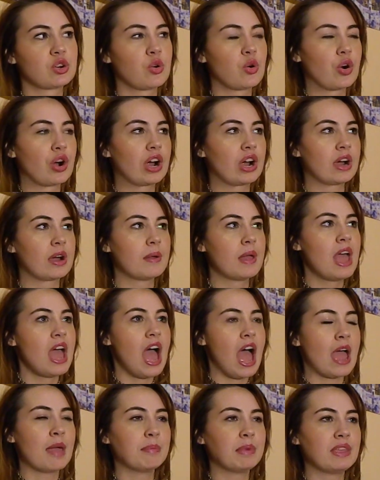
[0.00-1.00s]
Or
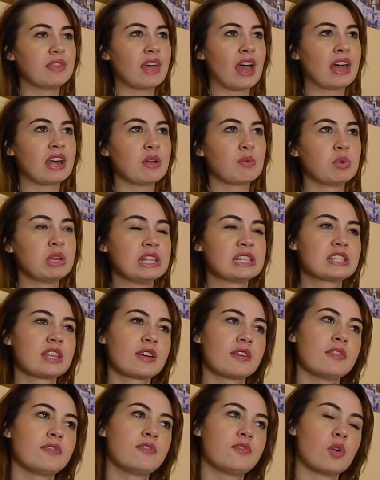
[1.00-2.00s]
instead
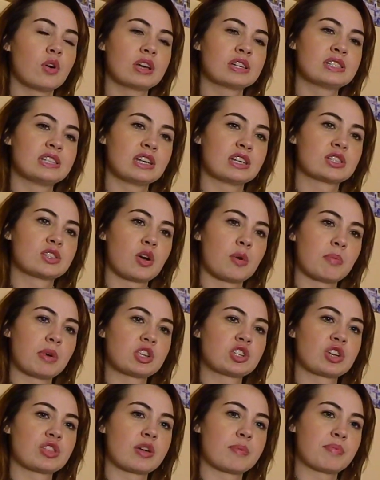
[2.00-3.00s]
of focusing so
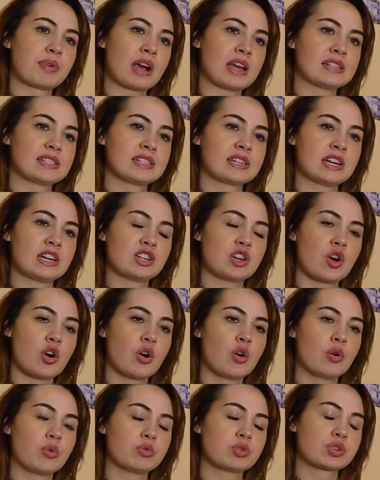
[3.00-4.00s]
much on the president,
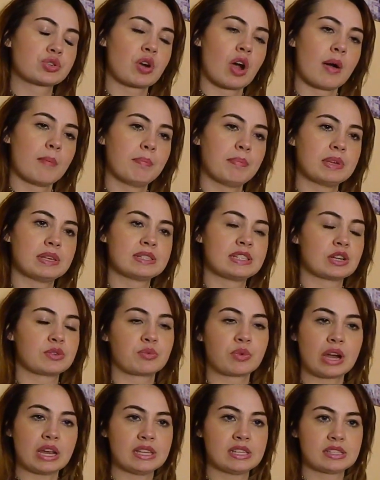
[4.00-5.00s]
Trump is a
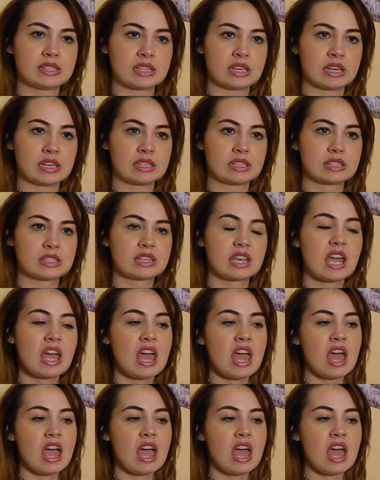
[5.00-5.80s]
racist,